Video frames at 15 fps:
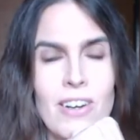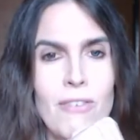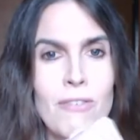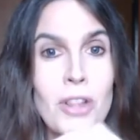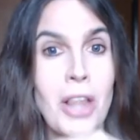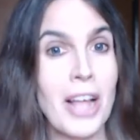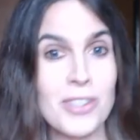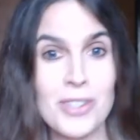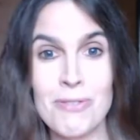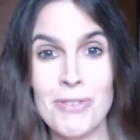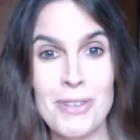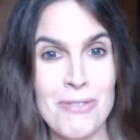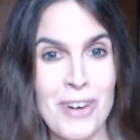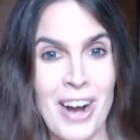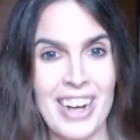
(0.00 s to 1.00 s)
philosophy
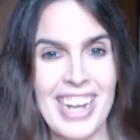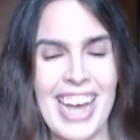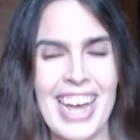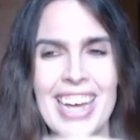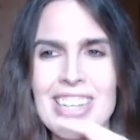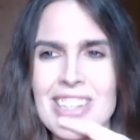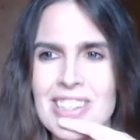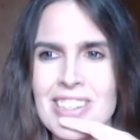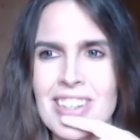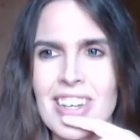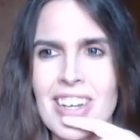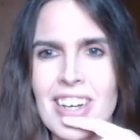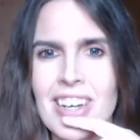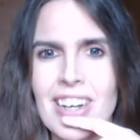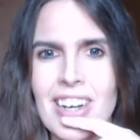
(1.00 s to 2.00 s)
Fridays.
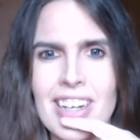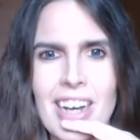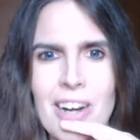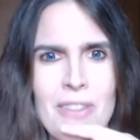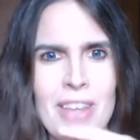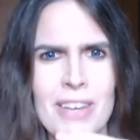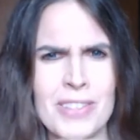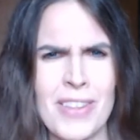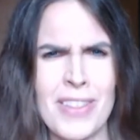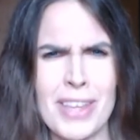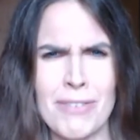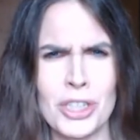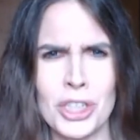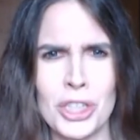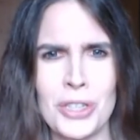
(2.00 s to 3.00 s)
Gotta think of something
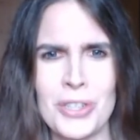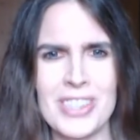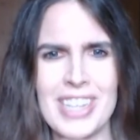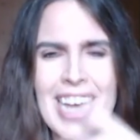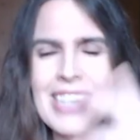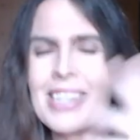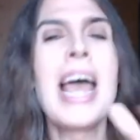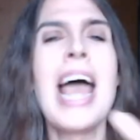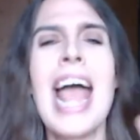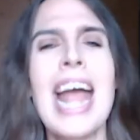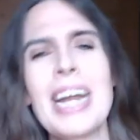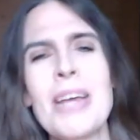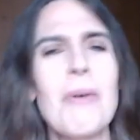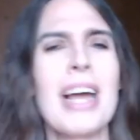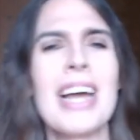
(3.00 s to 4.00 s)
for Tuesdays.
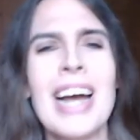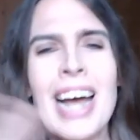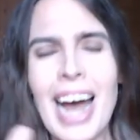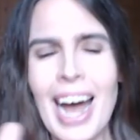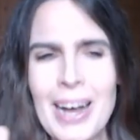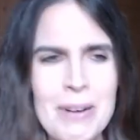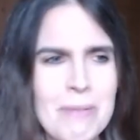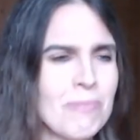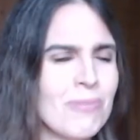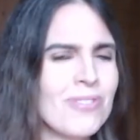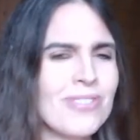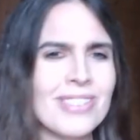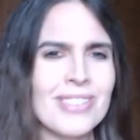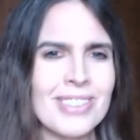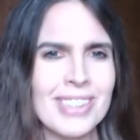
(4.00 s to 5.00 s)
Anyway, um,
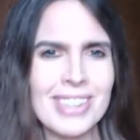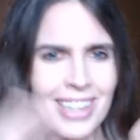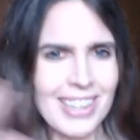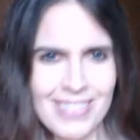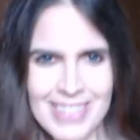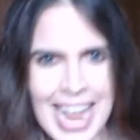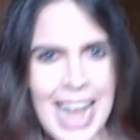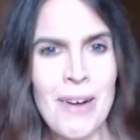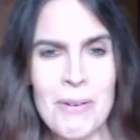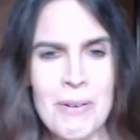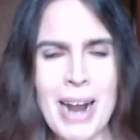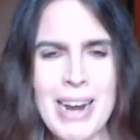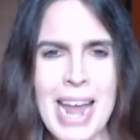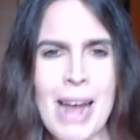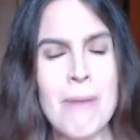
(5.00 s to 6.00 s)

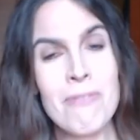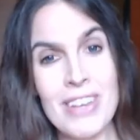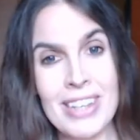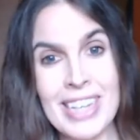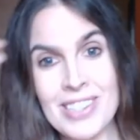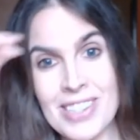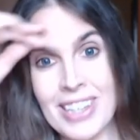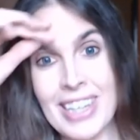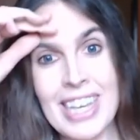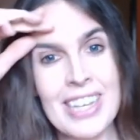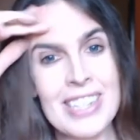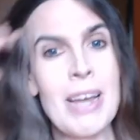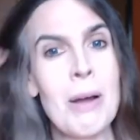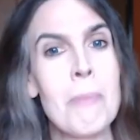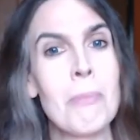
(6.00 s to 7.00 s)
now now I'm feeling silly
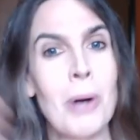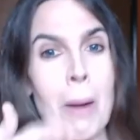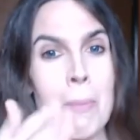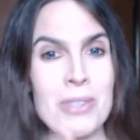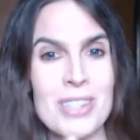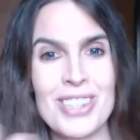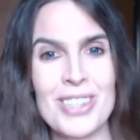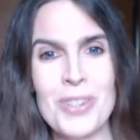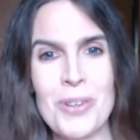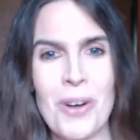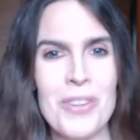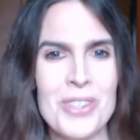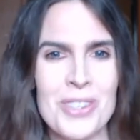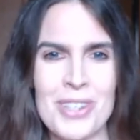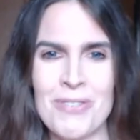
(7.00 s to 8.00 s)
because now I'm promising to do all
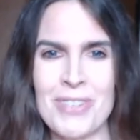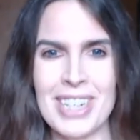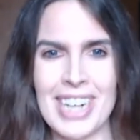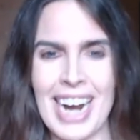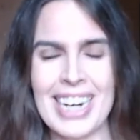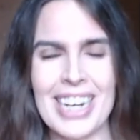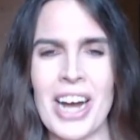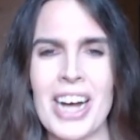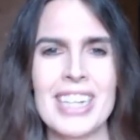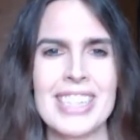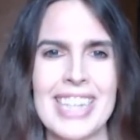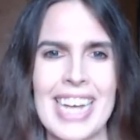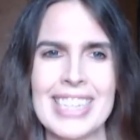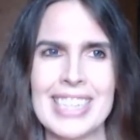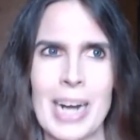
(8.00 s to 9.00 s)
this different kind of
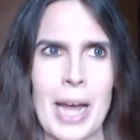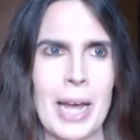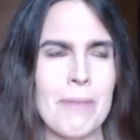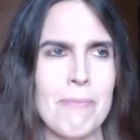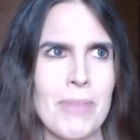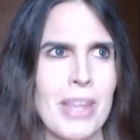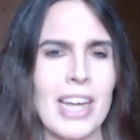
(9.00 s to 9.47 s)
content, and I